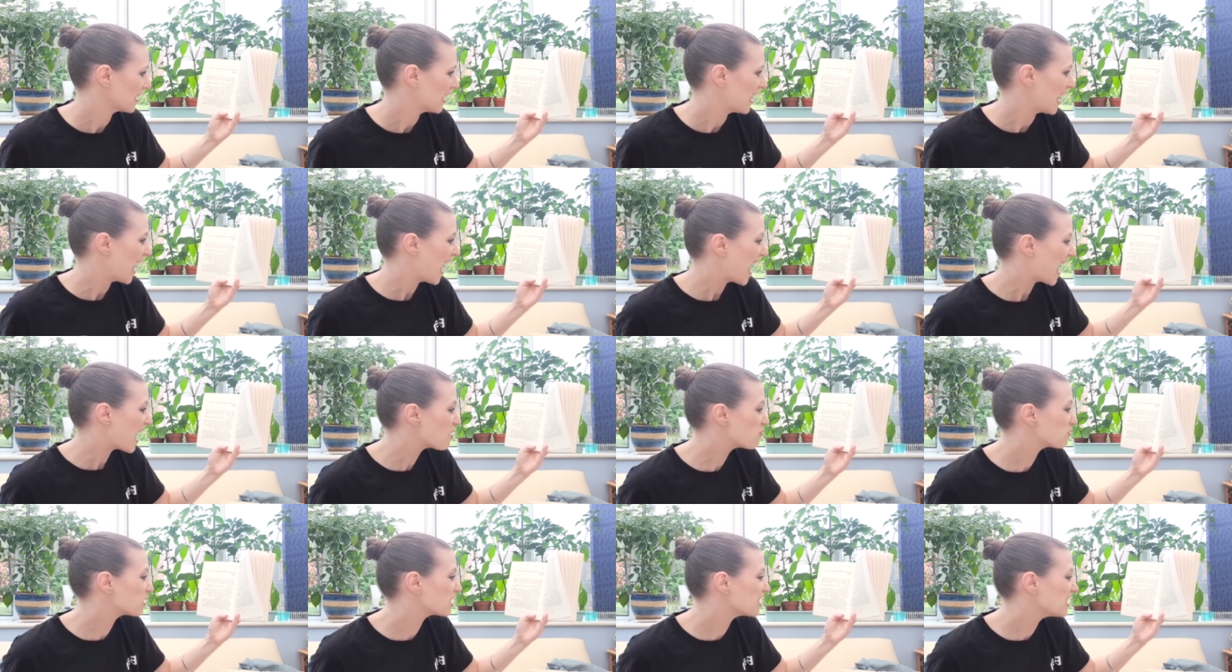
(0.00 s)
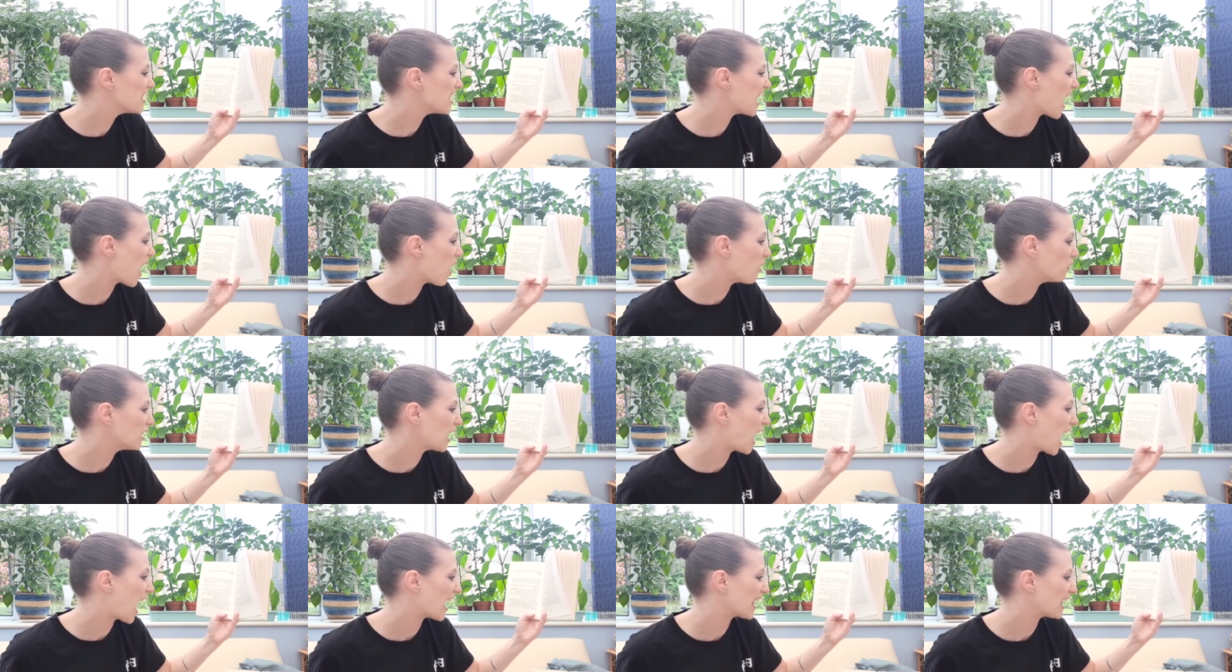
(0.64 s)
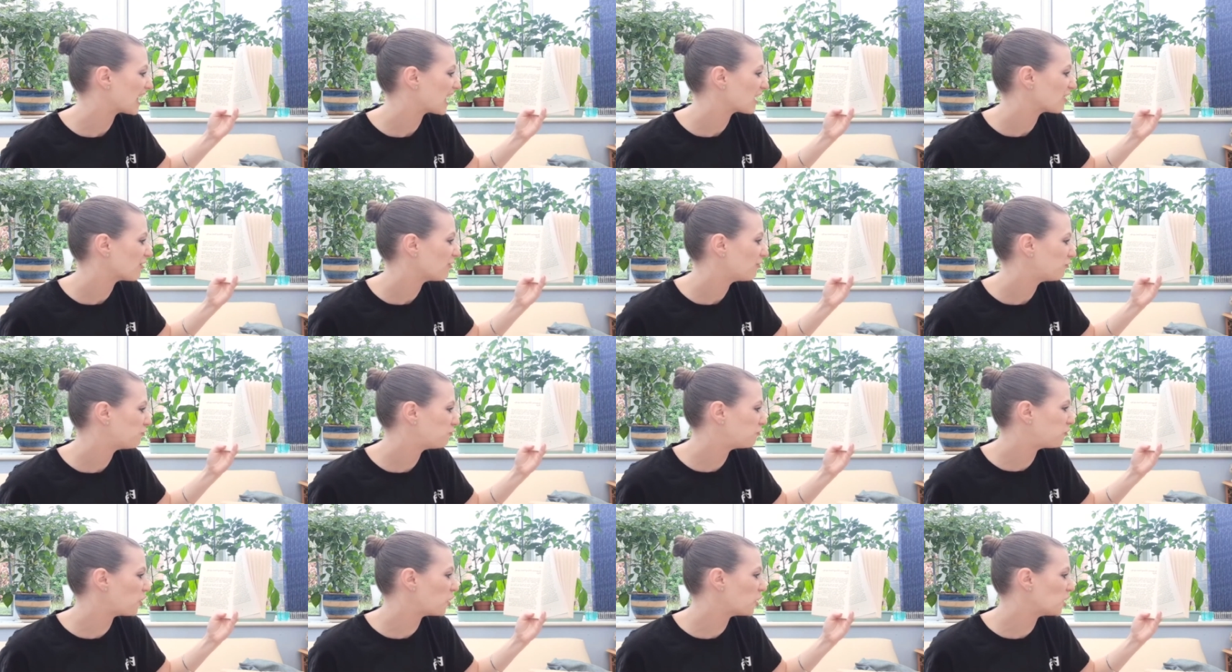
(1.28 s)
He was now lying
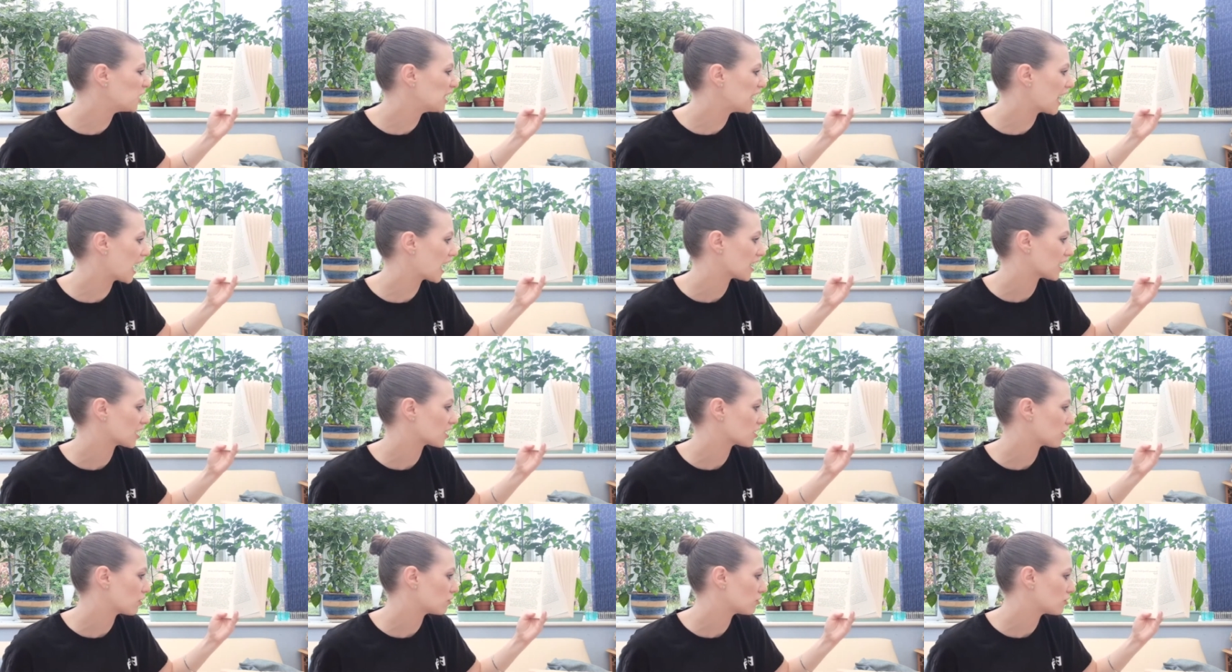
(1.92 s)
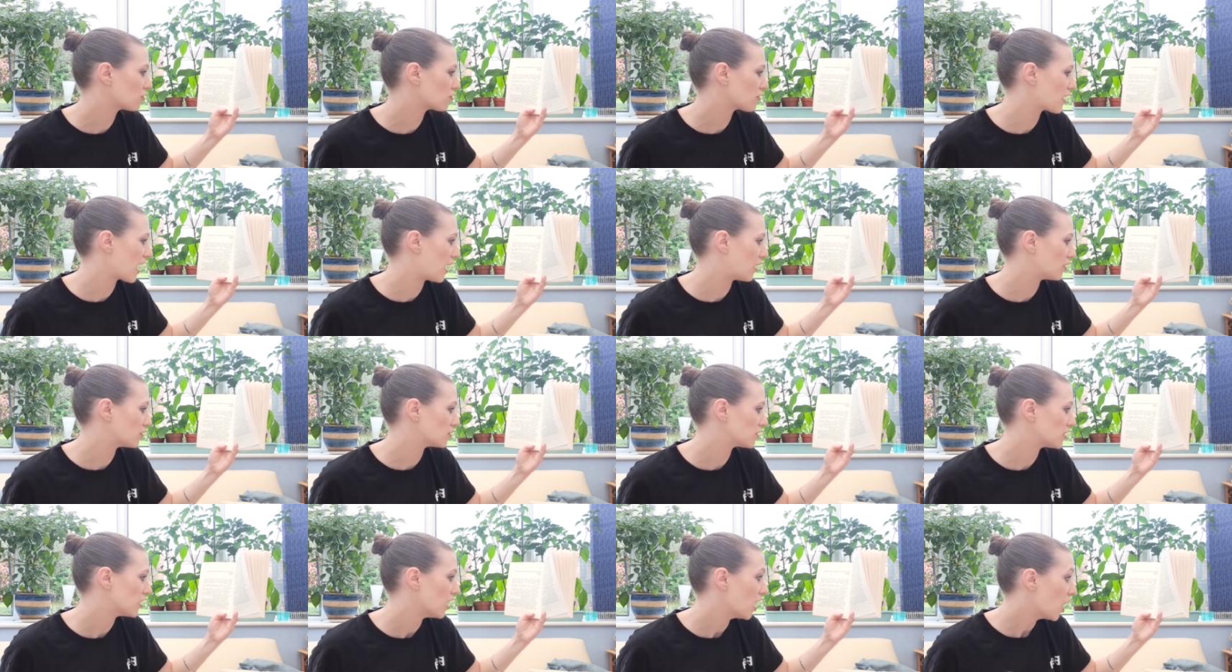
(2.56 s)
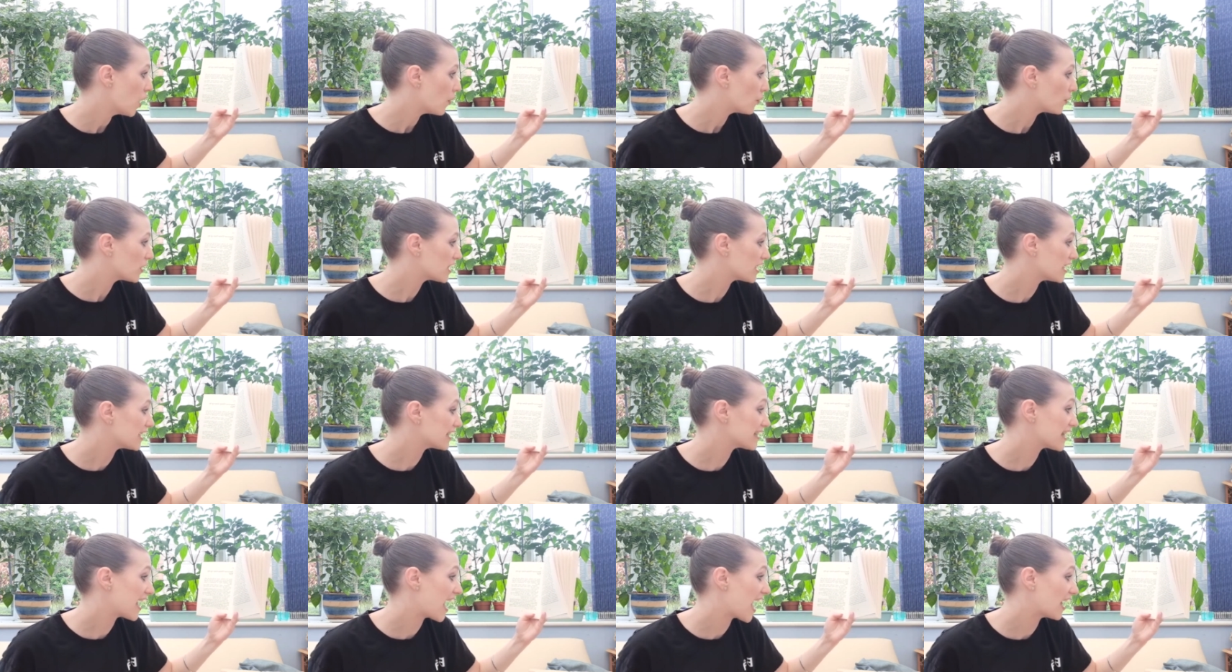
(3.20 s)
full length on the ground, with
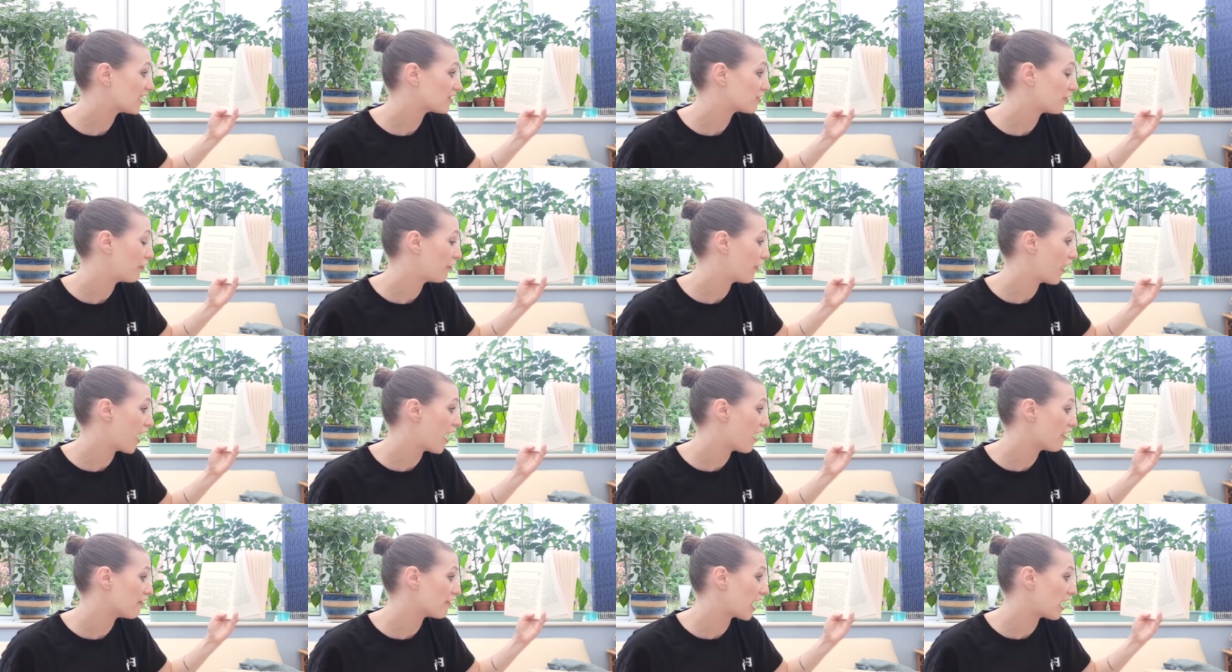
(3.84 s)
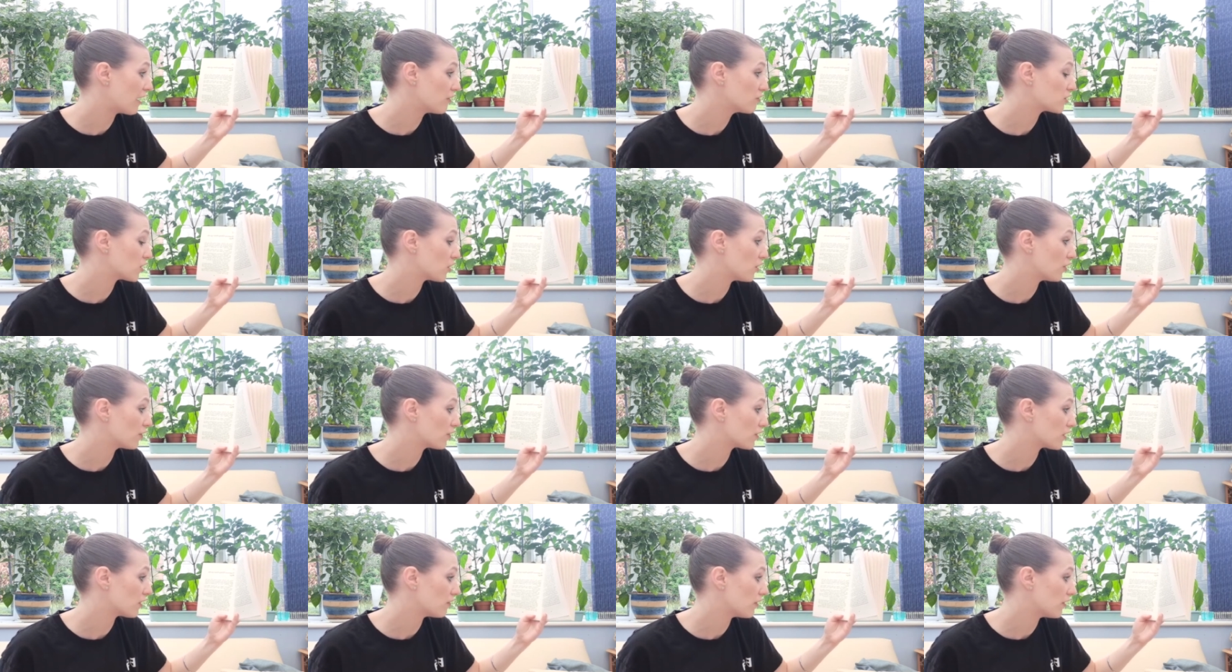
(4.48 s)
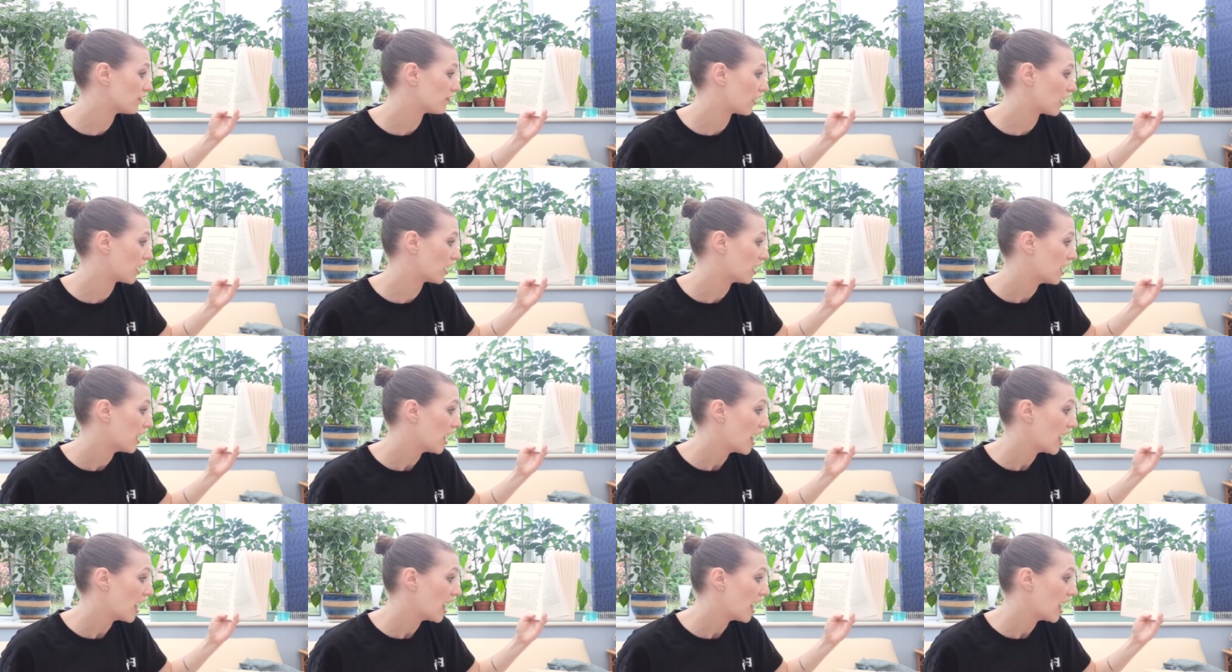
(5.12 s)
his head far out over the river,